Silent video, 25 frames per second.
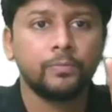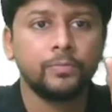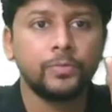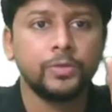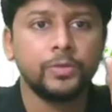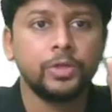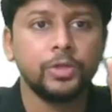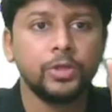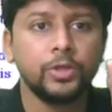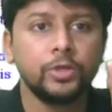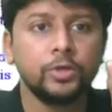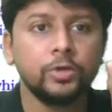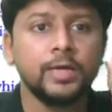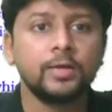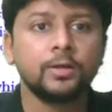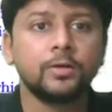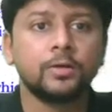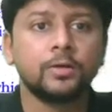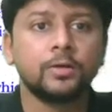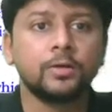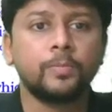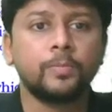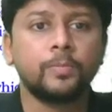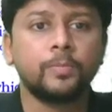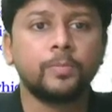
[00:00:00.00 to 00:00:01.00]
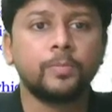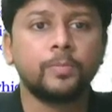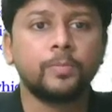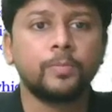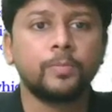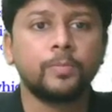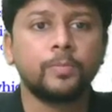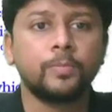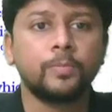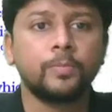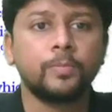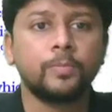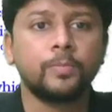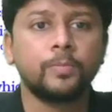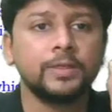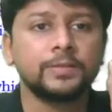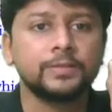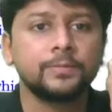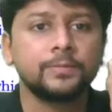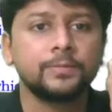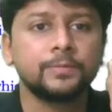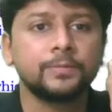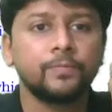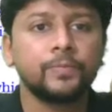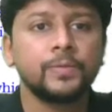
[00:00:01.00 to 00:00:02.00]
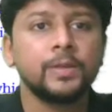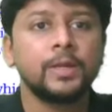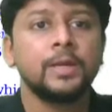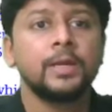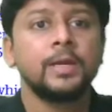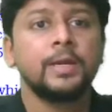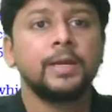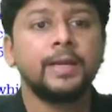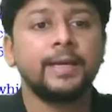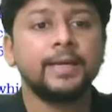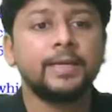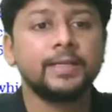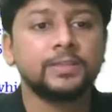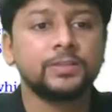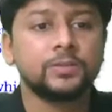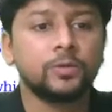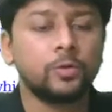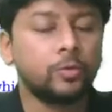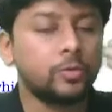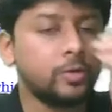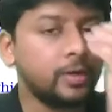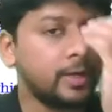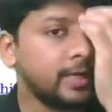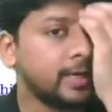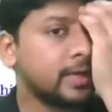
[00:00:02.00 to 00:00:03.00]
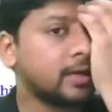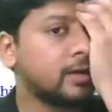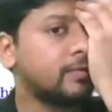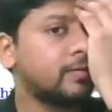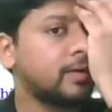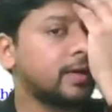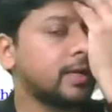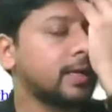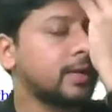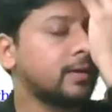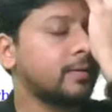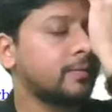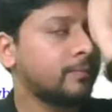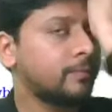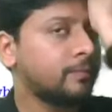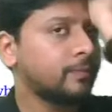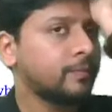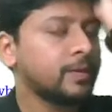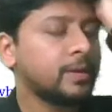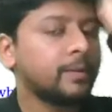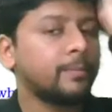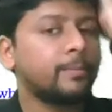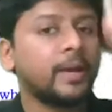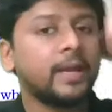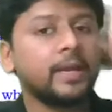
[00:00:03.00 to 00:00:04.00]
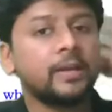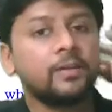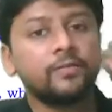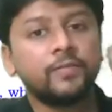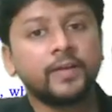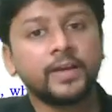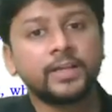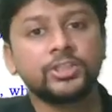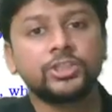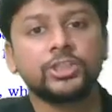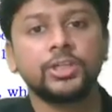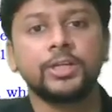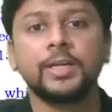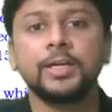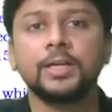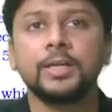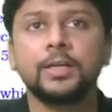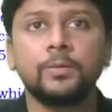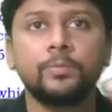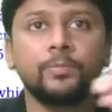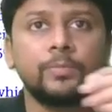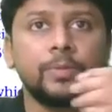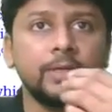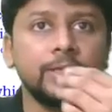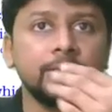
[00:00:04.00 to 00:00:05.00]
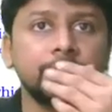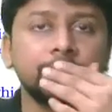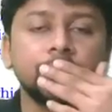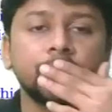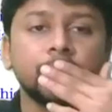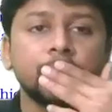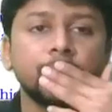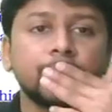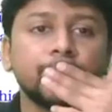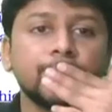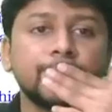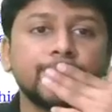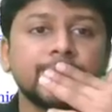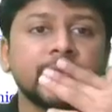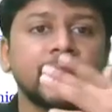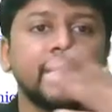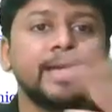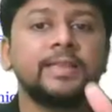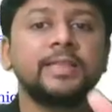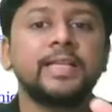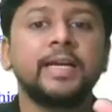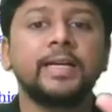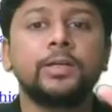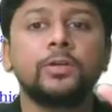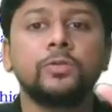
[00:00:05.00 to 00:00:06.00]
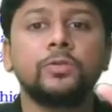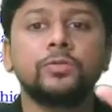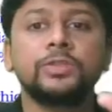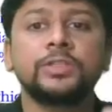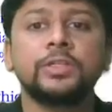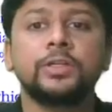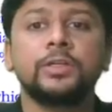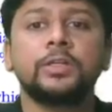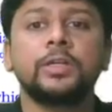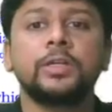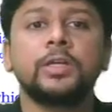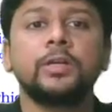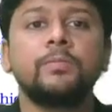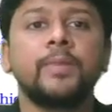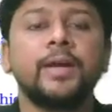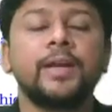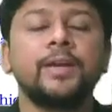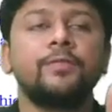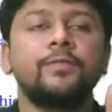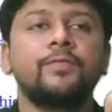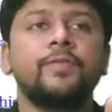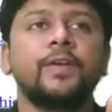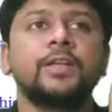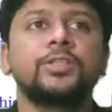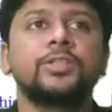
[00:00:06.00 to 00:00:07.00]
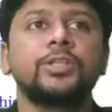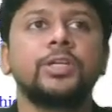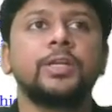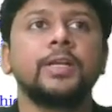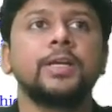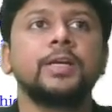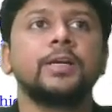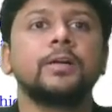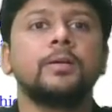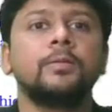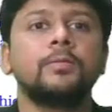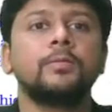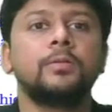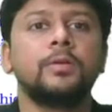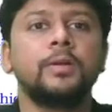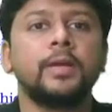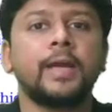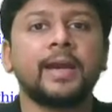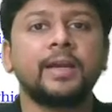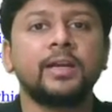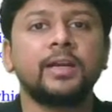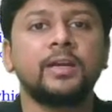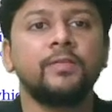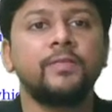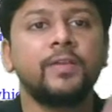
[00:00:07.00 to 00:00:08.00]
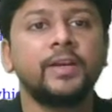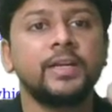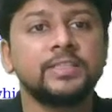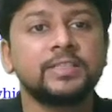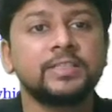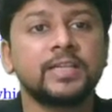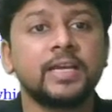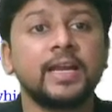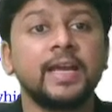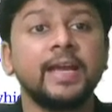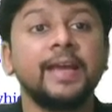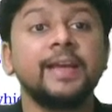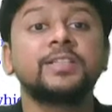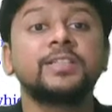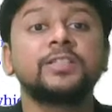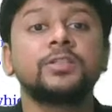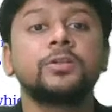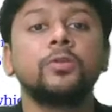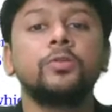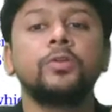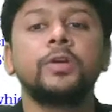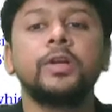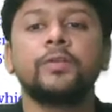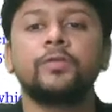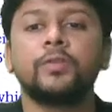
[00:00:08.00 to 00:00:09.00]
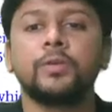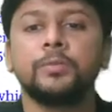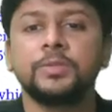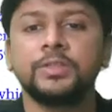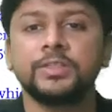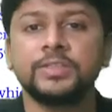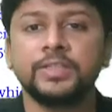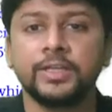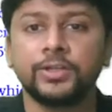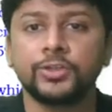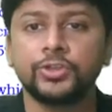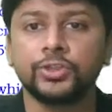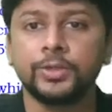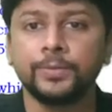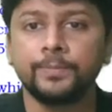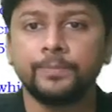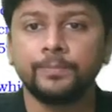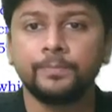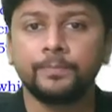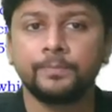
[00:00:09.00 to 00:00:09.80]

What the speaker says: newly incorporated companies. It is only covering manufacturing companies, and that too certain manufacturing activities are excluded from the section.